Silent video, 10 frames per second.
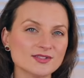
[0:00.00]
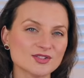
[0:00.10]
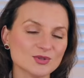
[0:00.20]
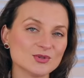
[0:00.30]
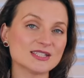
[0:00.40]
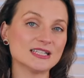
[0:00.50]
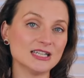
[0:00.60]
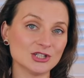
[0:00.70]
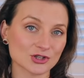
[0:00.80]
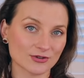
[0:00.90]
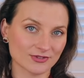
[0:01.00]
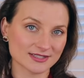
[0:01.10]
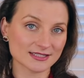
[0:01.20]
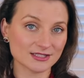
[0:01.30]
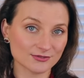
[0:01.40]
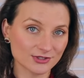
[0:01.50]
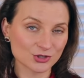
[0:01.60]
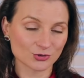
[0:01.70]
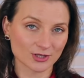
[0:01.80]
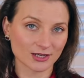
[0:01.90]
suits each of us
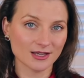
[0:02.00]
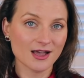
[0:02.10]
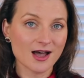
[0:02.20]
individually.